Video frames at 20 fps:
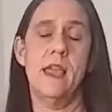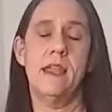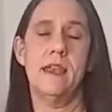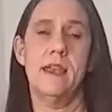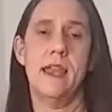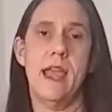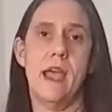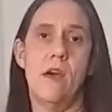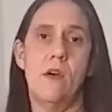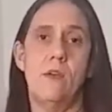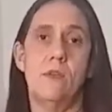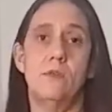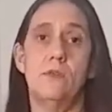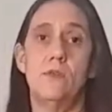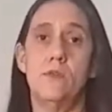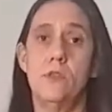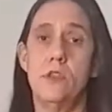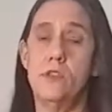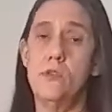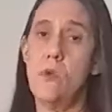Now
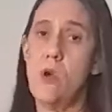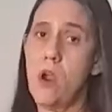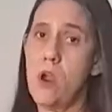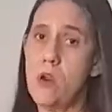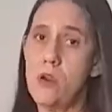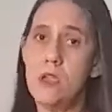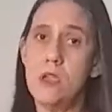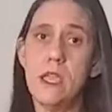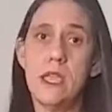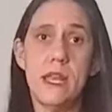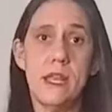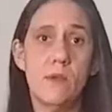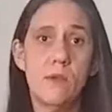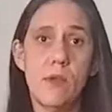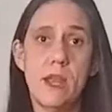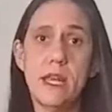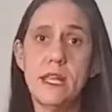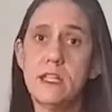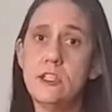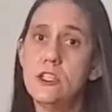you are getting
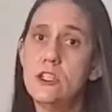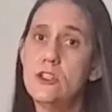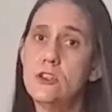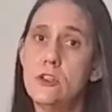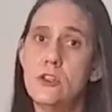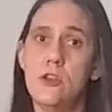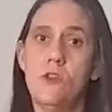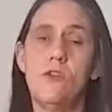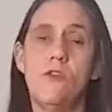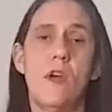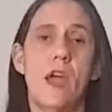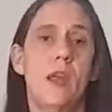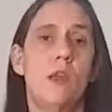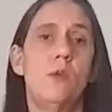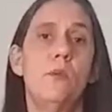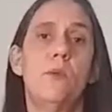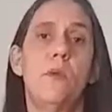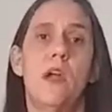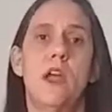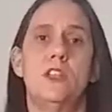ready to do your
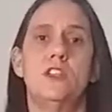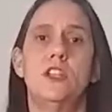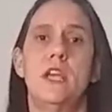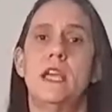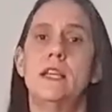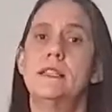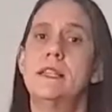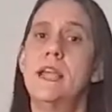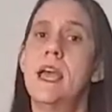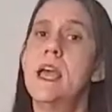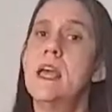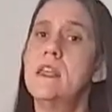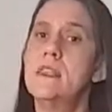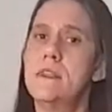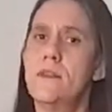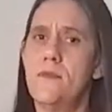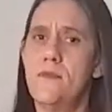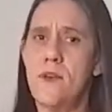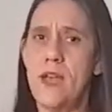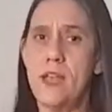final project.
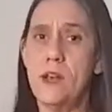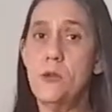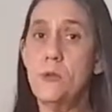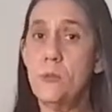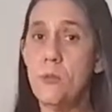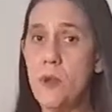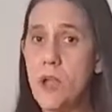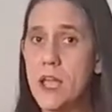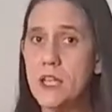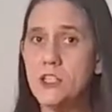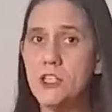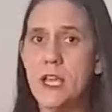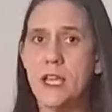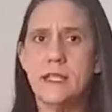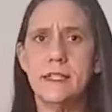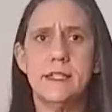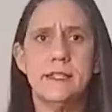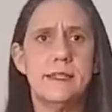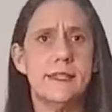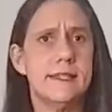The final
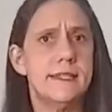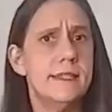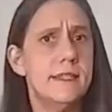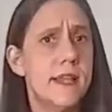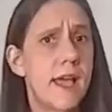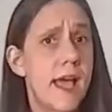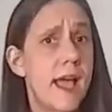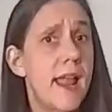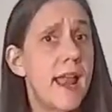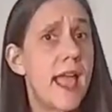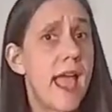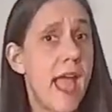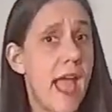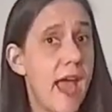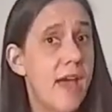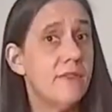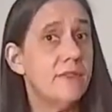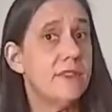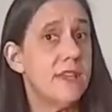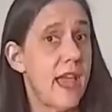project does not
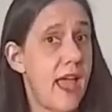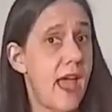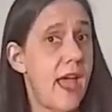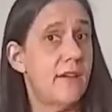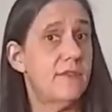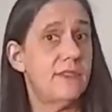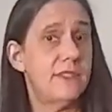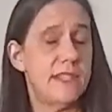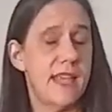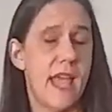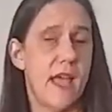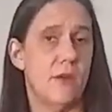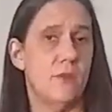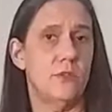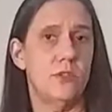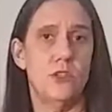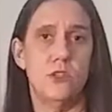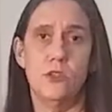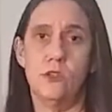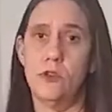have to have
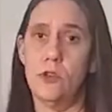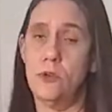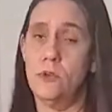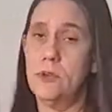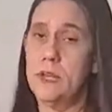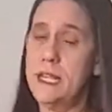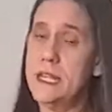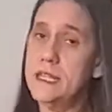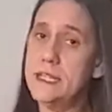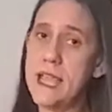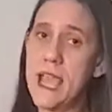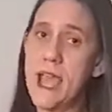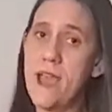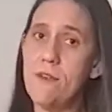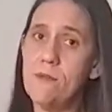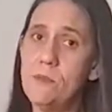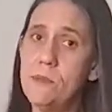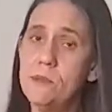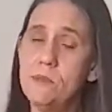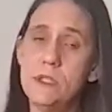sound. You don't need to
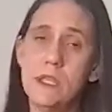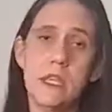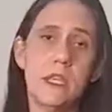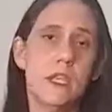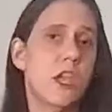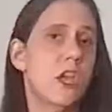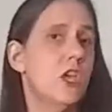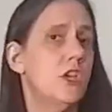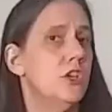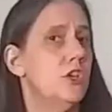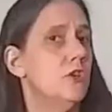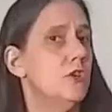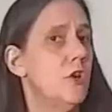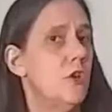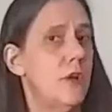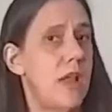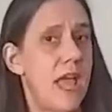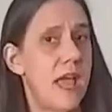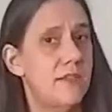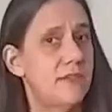have music, you
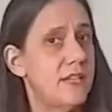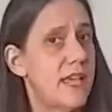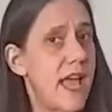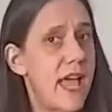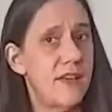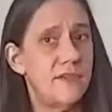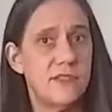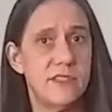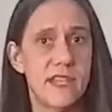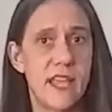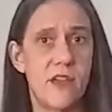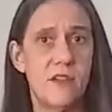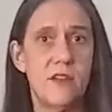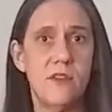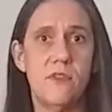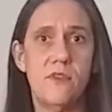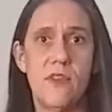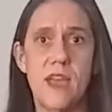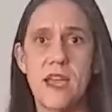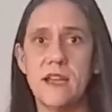don't have to have sound
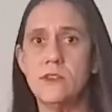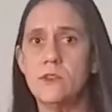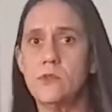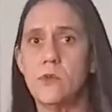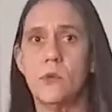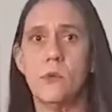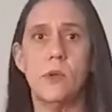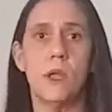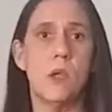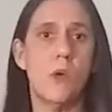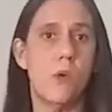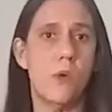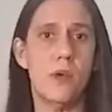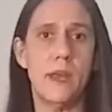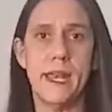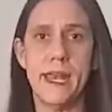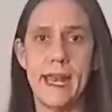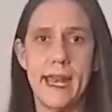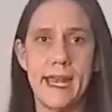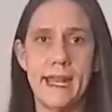effects or
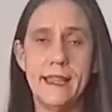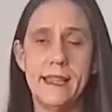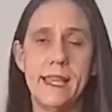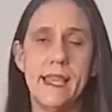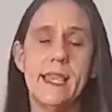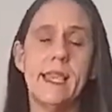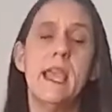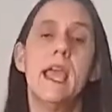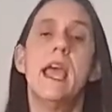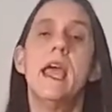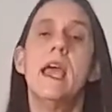recorded anything.